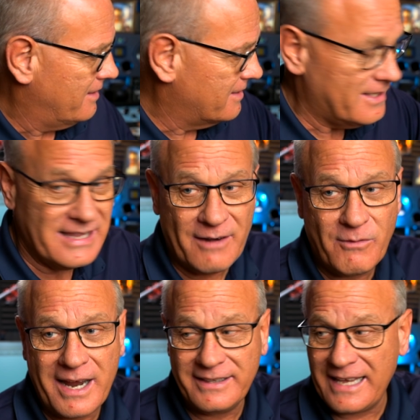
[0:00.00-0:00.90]
See that
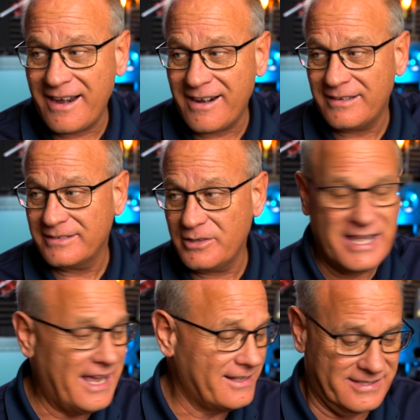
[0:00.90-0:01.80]
right there? You
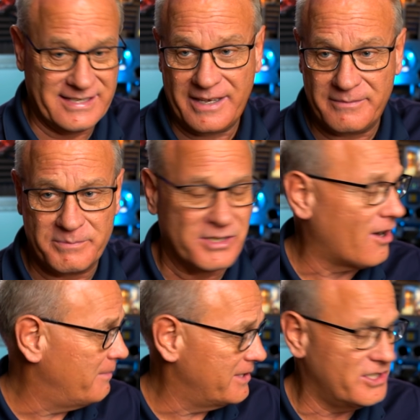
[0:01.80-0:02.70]
can't see it. I'm
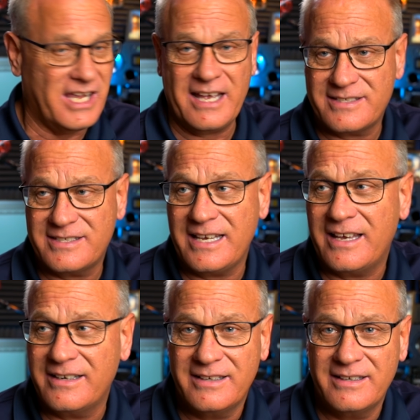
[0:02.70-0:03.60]
sorry, but you can't see it.